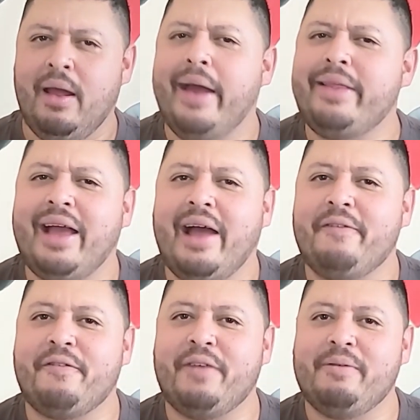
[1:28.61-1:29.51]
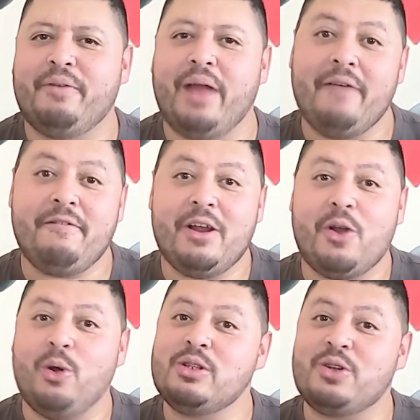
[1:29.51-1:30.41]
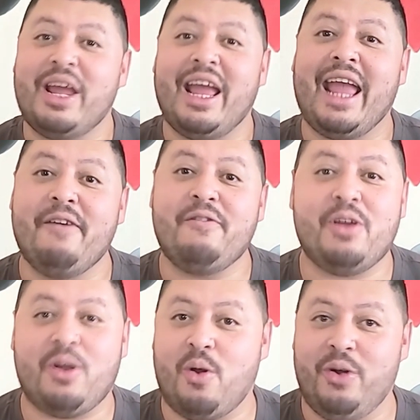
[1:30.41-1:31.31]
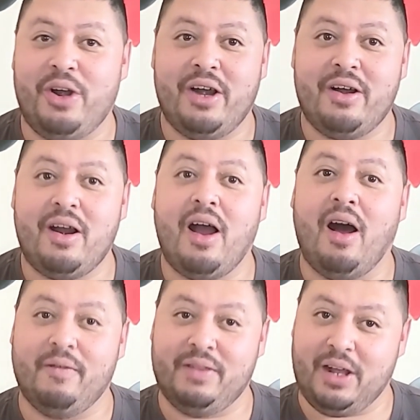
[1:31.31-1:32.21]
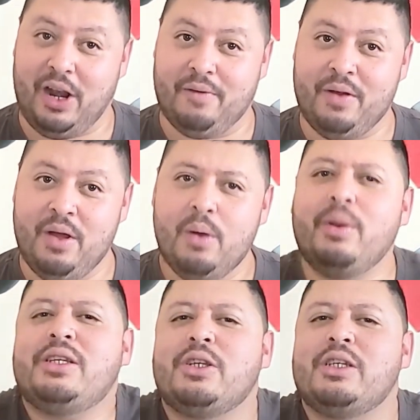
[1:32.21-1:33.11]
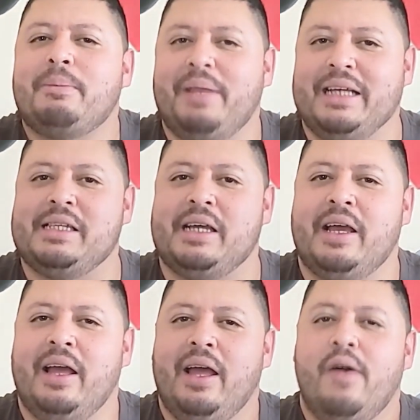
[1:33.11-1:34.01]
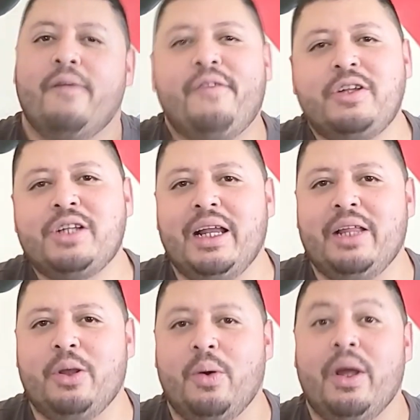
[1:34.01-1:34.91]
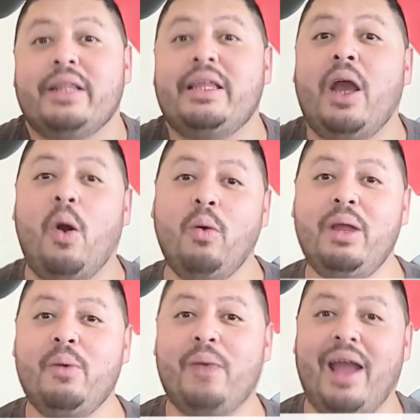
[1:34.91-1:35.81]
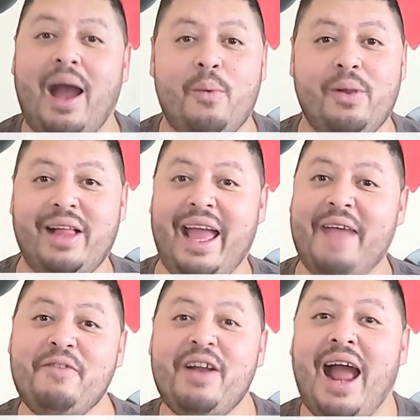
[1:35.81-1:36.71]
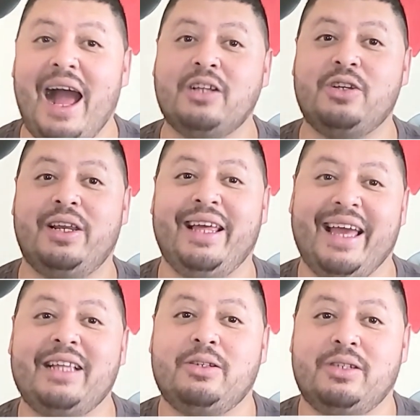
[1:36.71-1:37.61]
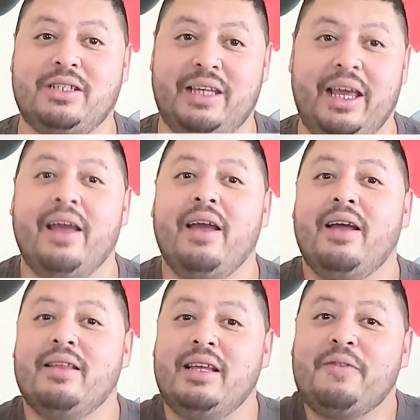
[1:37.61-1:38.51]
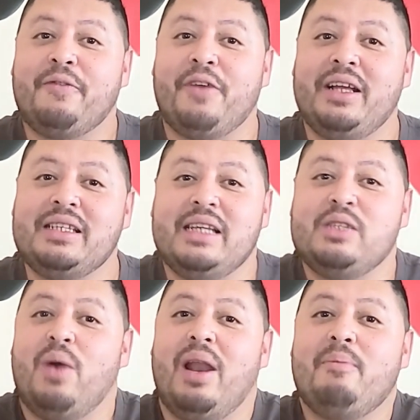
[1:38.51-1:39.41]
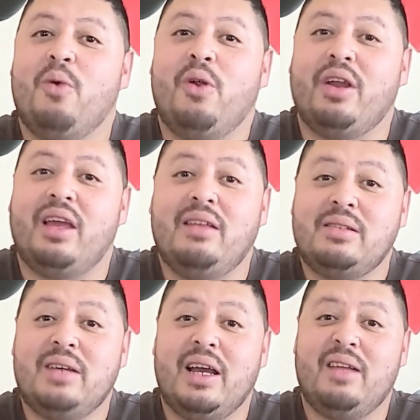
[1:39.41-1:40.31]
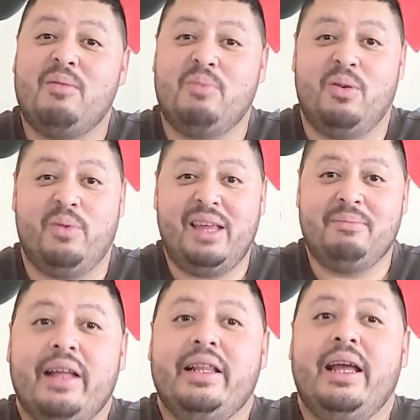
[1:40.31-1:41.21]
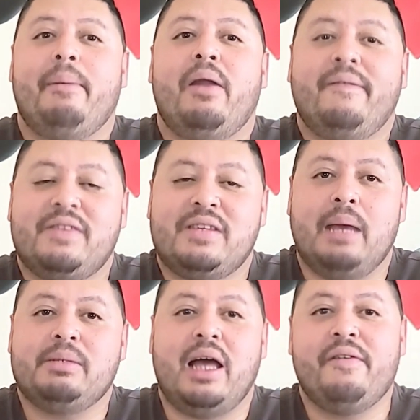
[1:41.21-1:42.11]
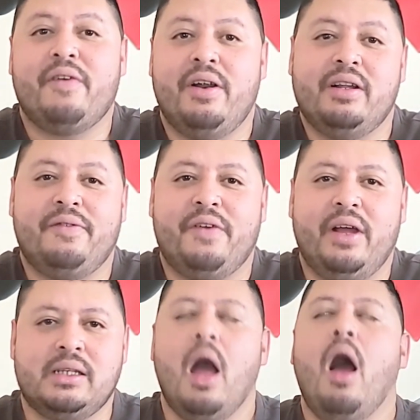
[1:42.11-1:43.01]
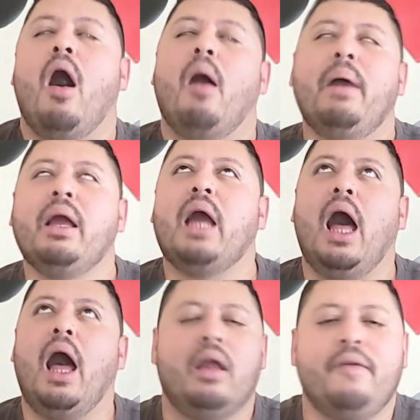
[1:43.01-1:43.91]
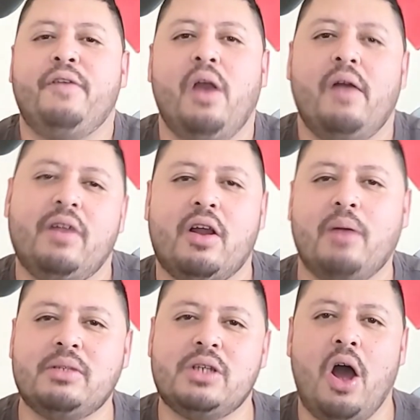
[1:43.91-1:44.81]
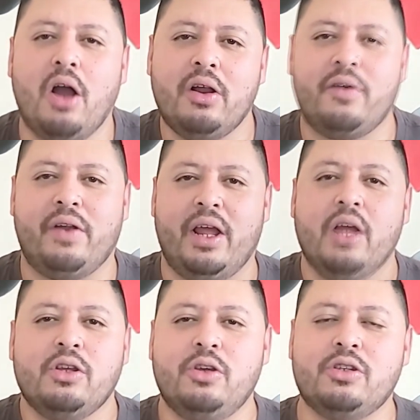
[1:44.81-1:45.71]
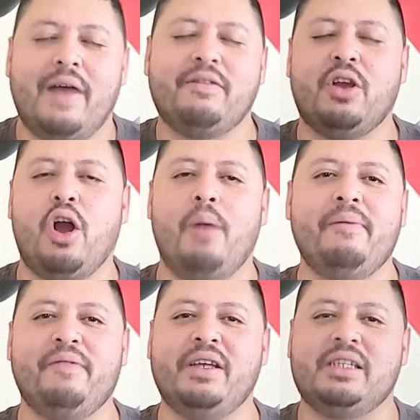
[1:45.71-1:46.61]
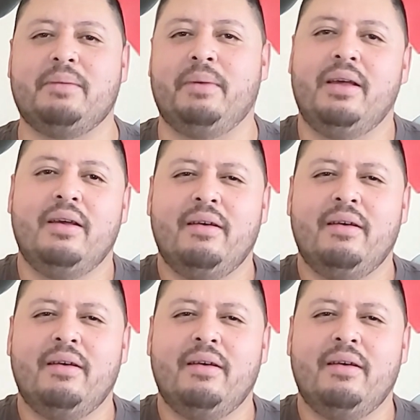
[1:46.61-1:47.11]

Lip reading: I think I have friends from every country and every corner of the globe, which is such a blessing. Unfortunately though, the only way I will ever actually get to see these friends is while I'm working to get on board with them. The amount of times I've heard the phrase, "Oh my god, if you ever come to Hungary, you just have to come and visit."